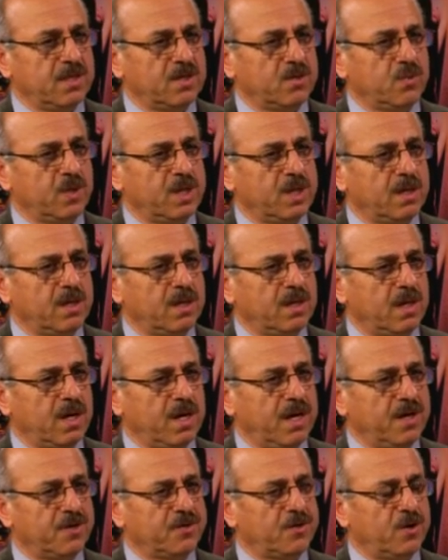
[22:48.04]
when
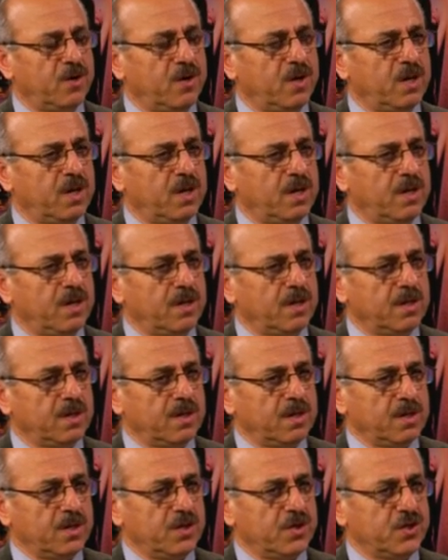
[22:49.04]
Ayatollah
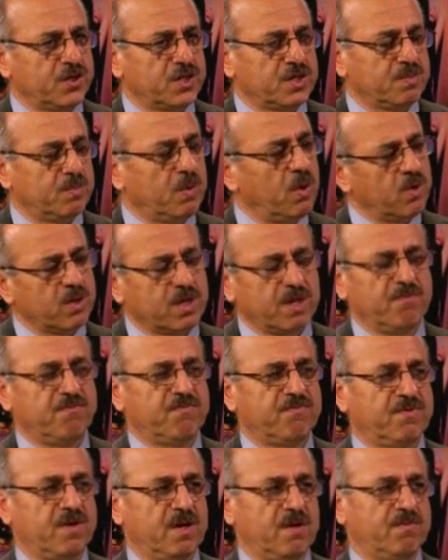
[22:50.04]
spoke in
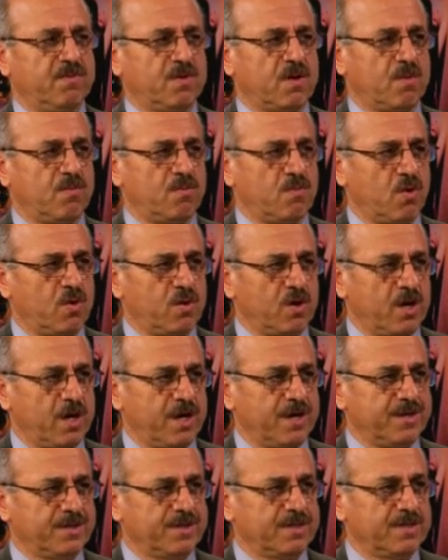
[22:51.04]
favor of
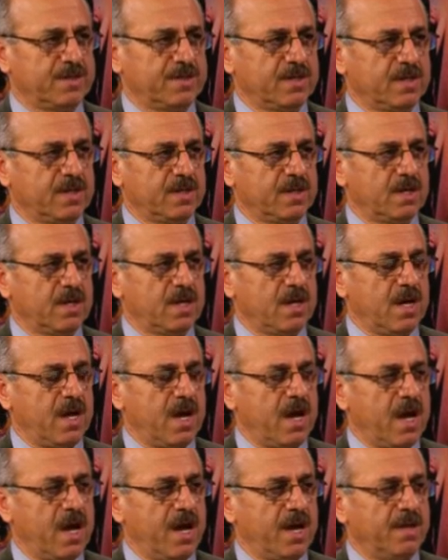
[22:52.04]
mullahs,
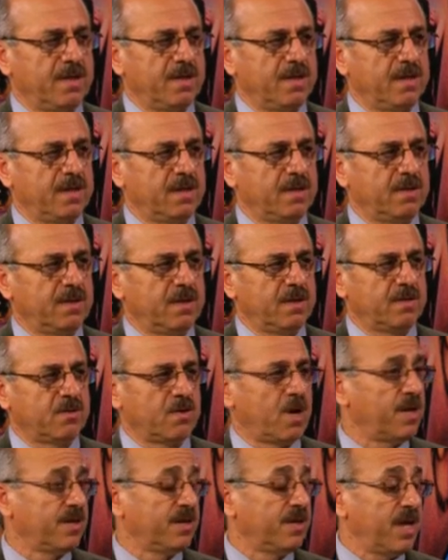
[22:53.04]
and
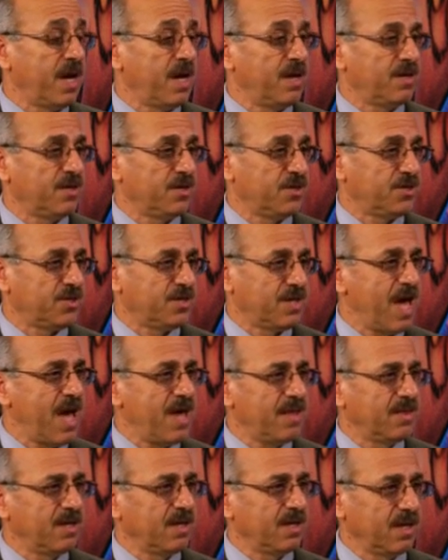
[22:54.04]
rather than
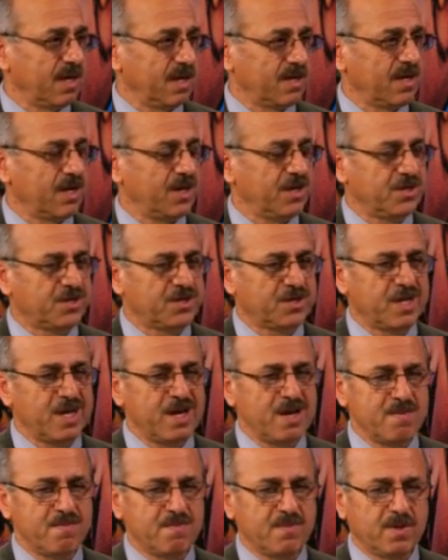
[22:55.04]
standing against
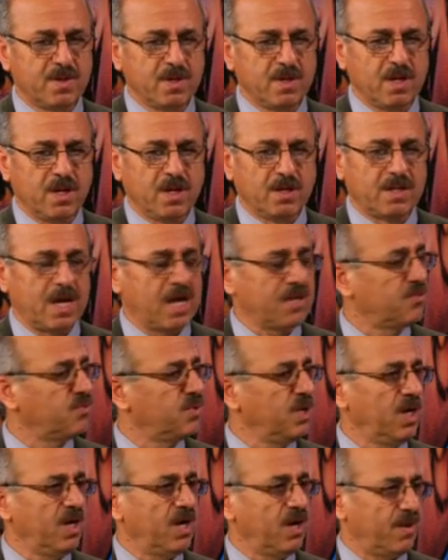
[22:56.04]
them, that
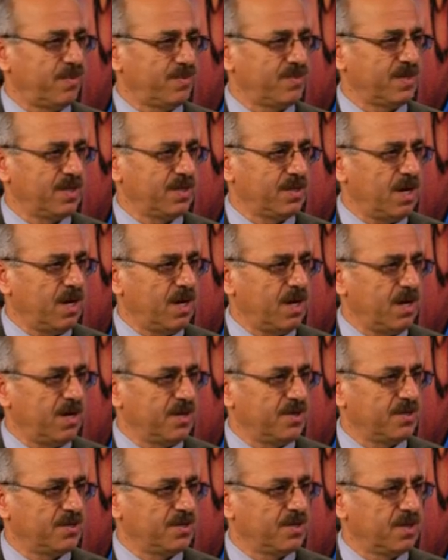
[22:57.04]
really upset
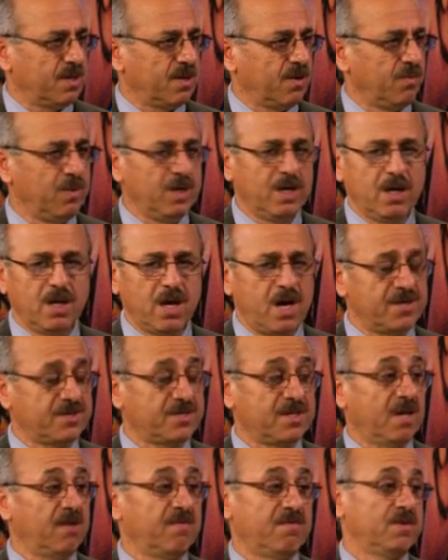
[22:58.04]
us. We
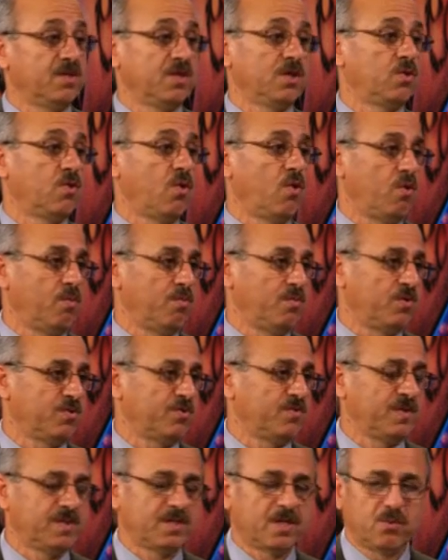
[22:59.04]
lost everything
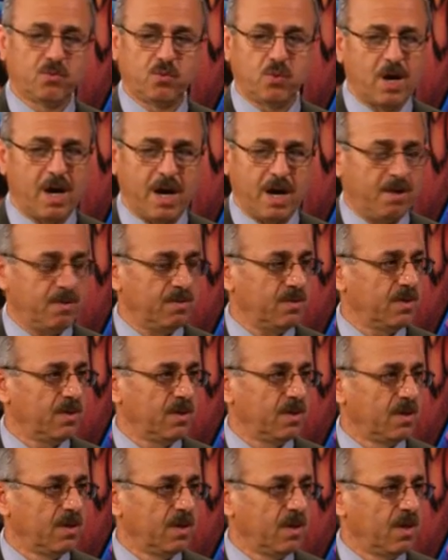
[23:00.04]
almost. We said, wow,
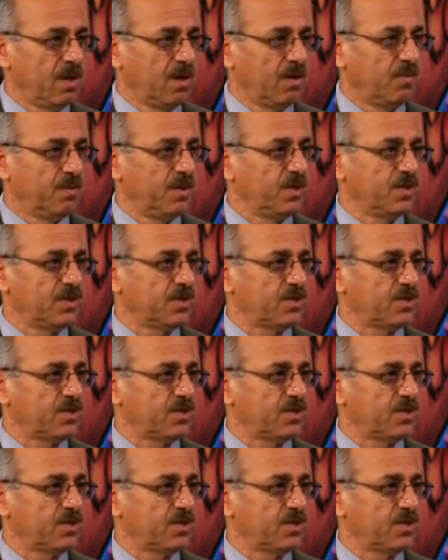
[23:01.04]
we just